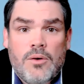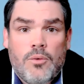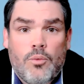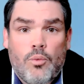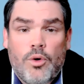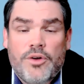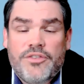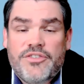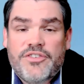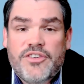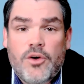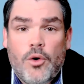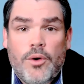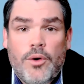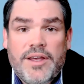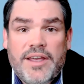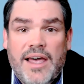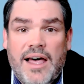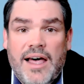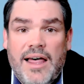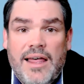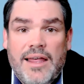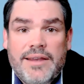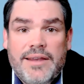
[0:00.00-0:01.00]
what's
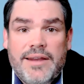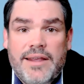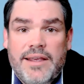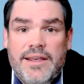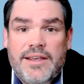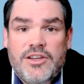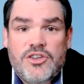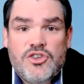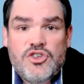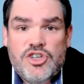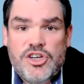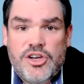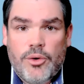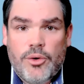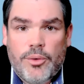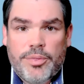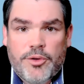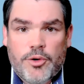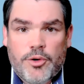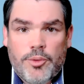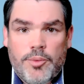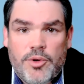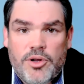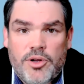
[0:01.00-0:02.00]
going on in
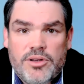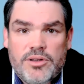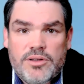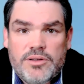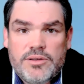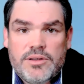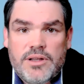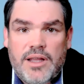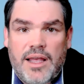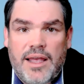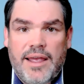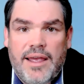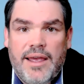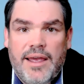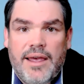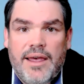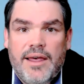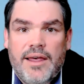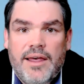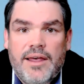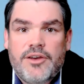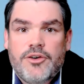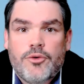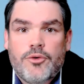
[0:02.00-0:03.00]
geothermal
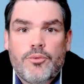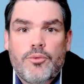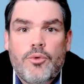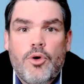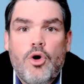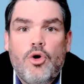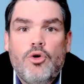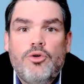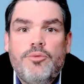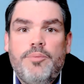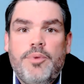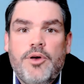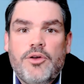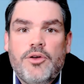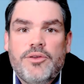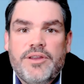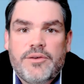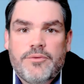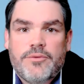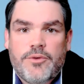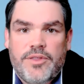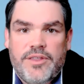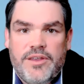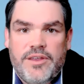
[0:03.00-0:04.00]
and road
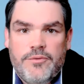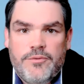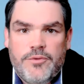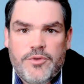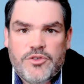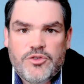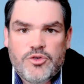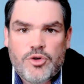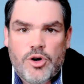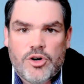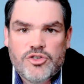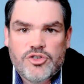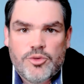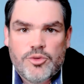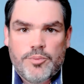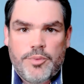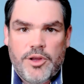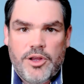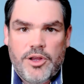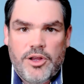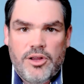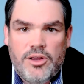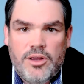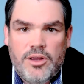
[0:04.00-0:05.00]
building for the infrastructure
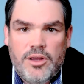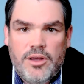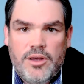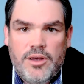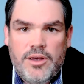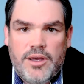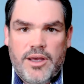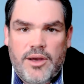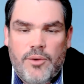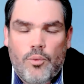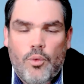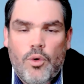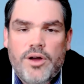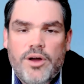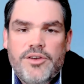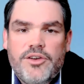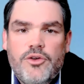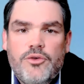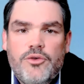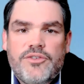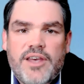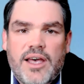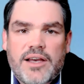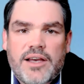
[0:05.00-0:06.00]
bill and what
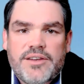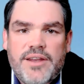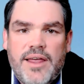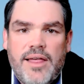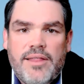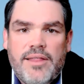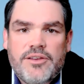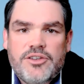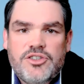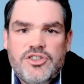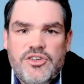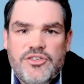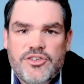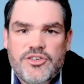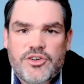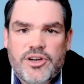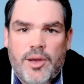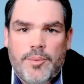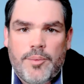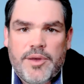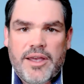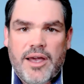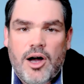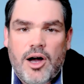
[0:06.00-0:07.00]
new technologies are
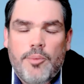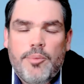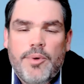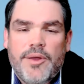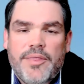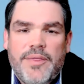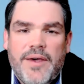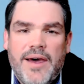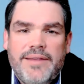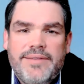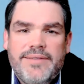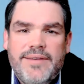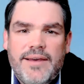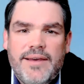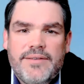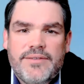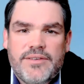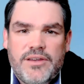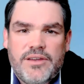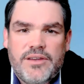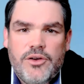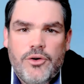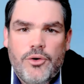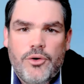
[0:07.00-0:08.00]
coming out. But that
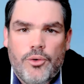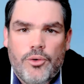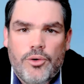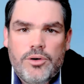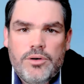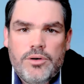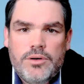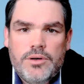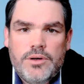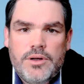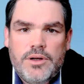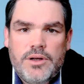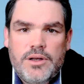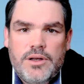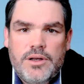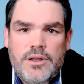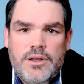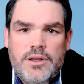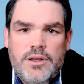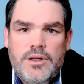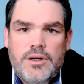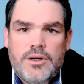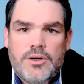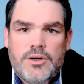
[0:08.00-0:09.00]
takes you
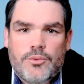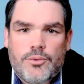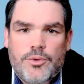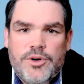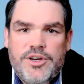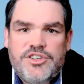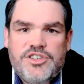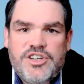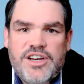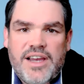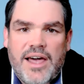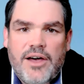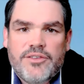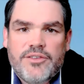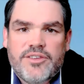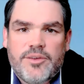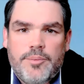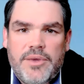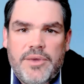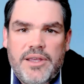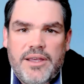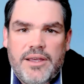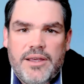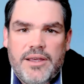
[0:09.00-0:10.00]
reaching out to
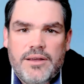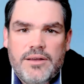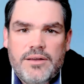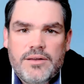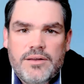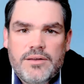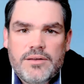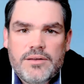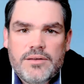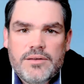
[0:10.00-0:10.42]
me,